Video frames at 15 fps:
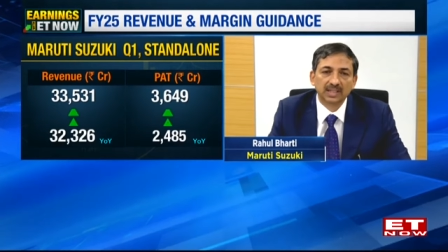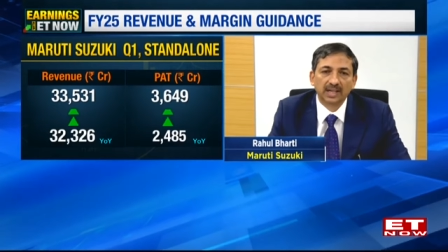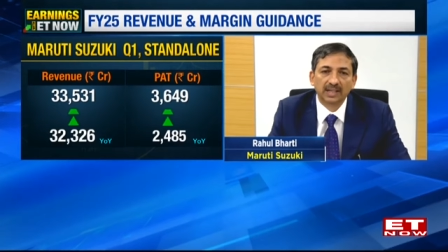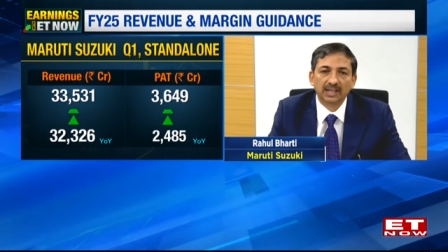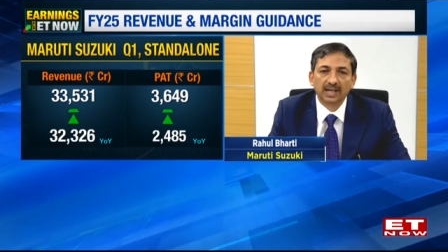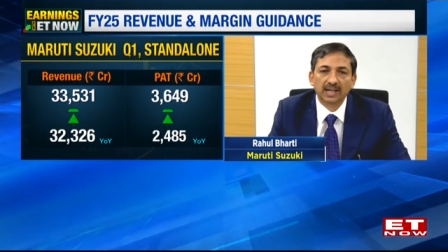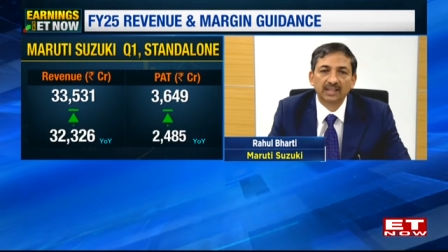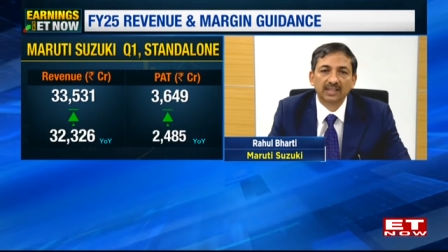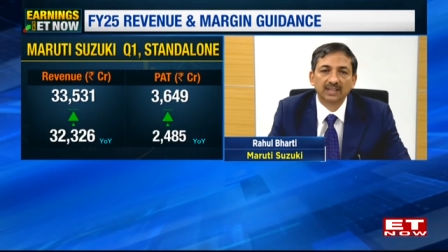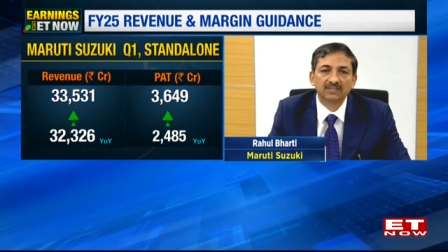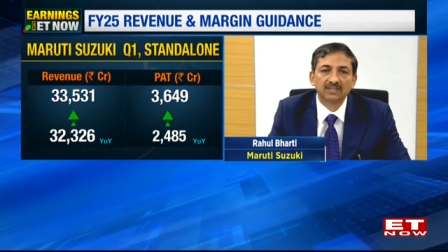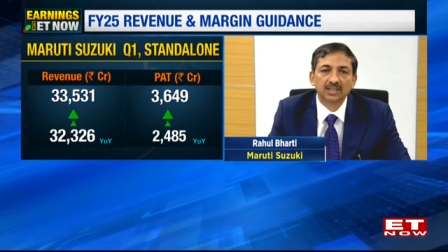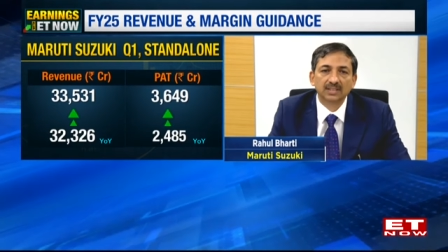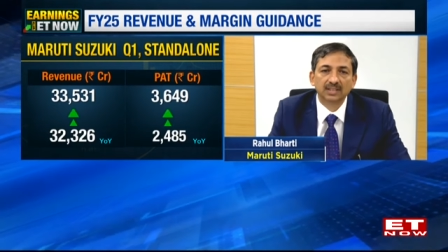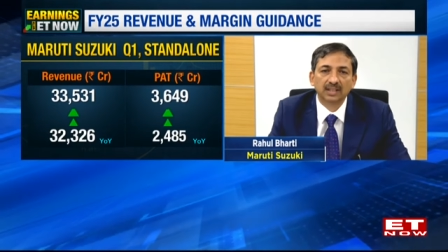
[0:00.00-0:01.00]
and that gives
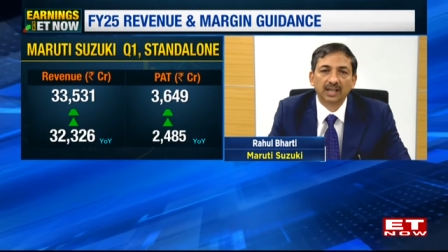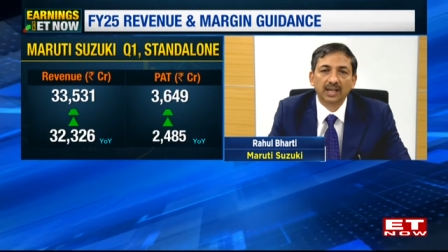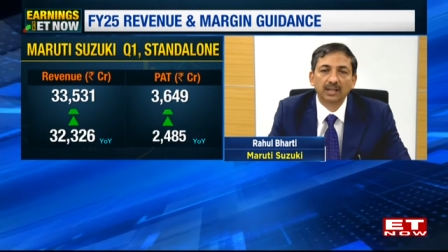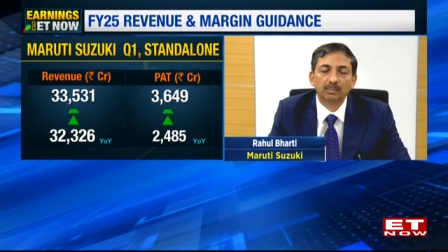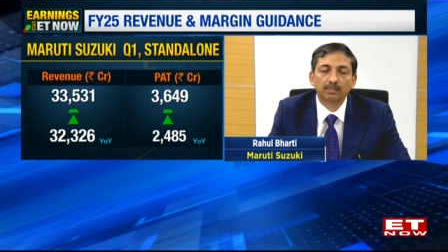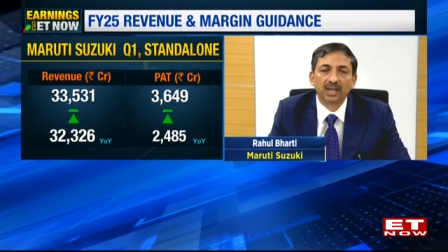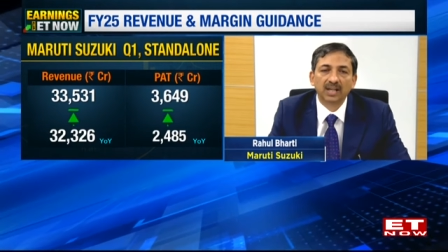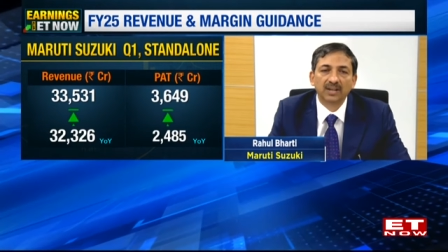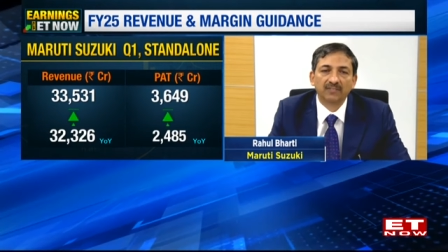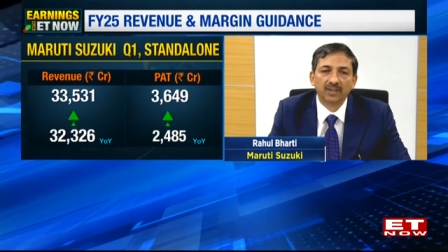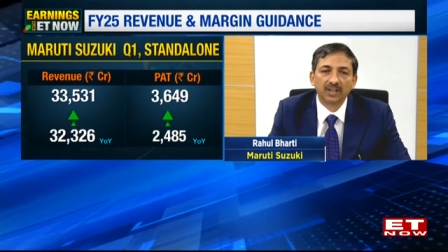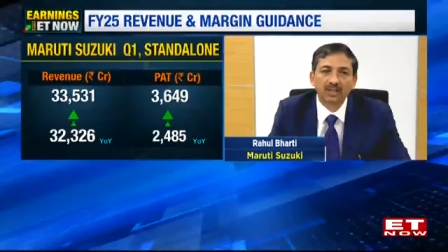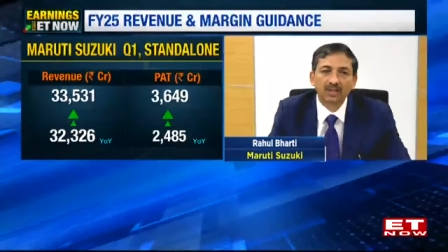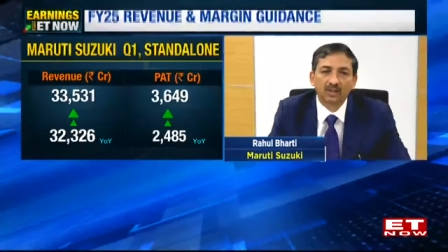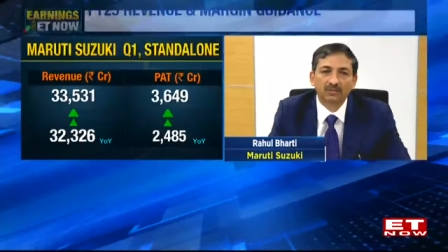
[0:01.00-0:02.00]
us a net benefit
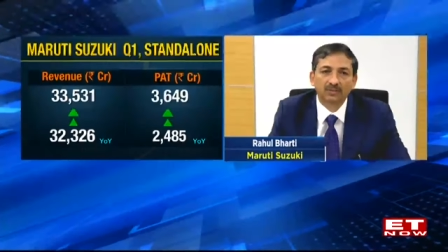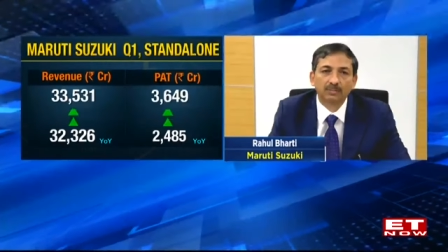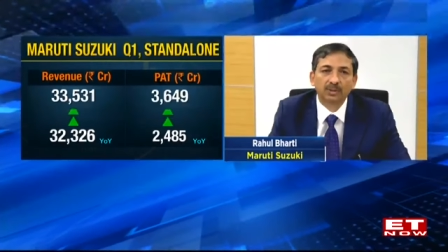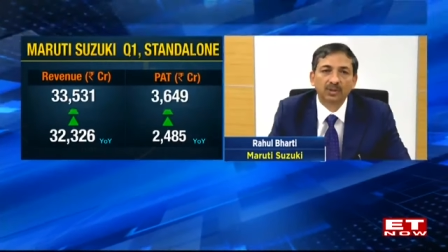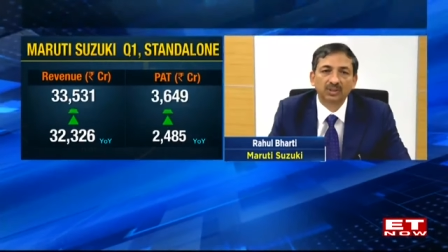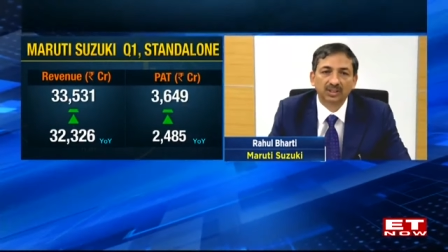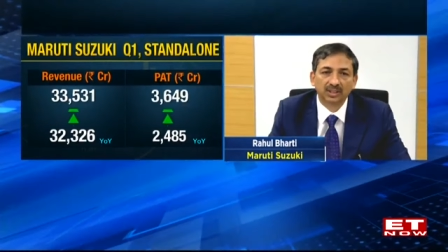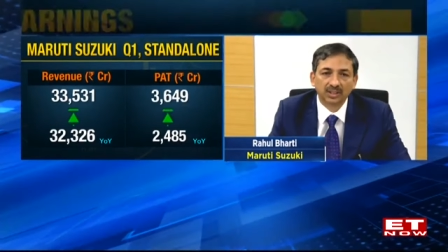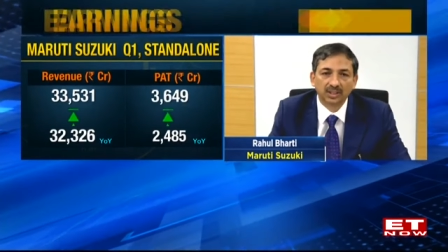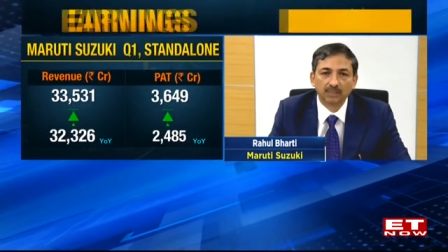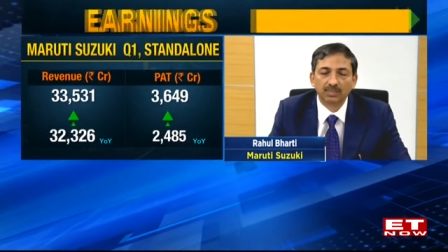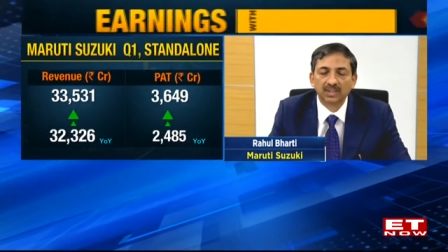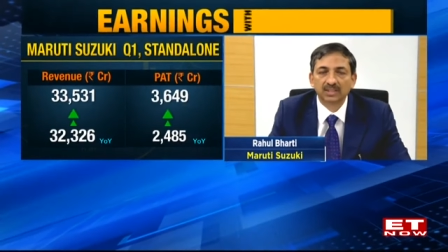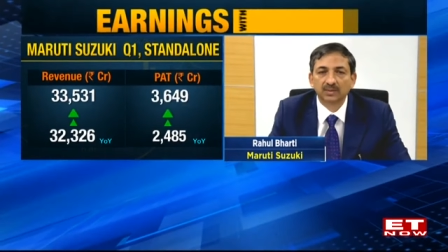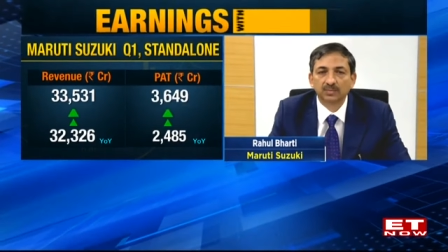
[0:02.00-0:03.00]
of about 30
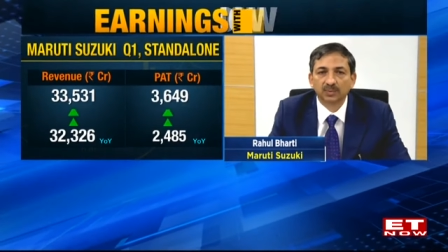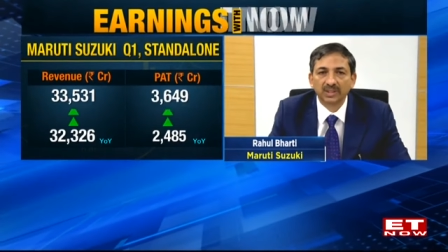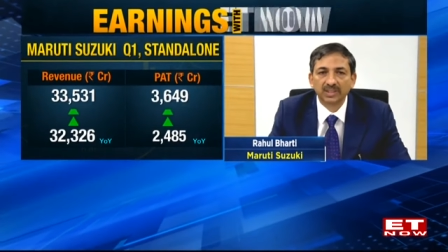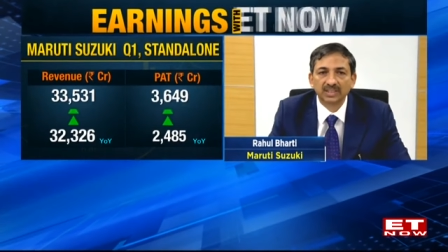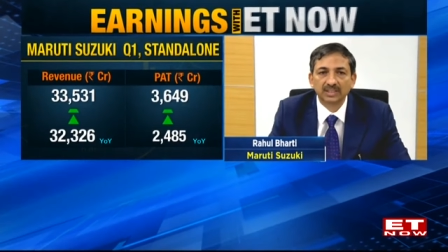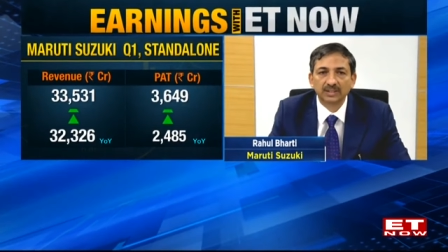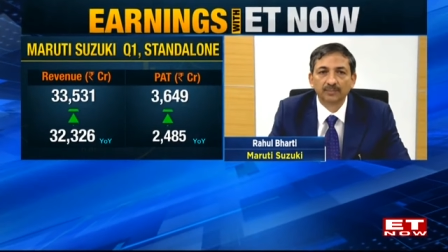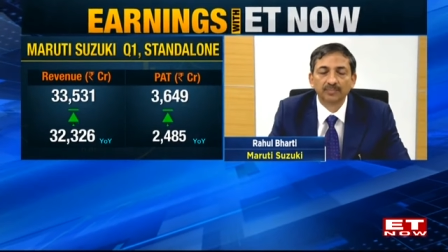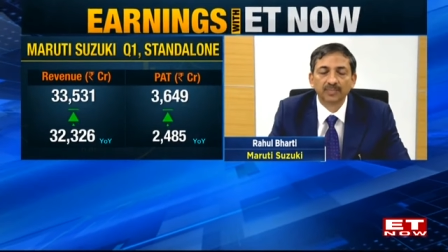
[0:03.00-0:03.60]
basis points.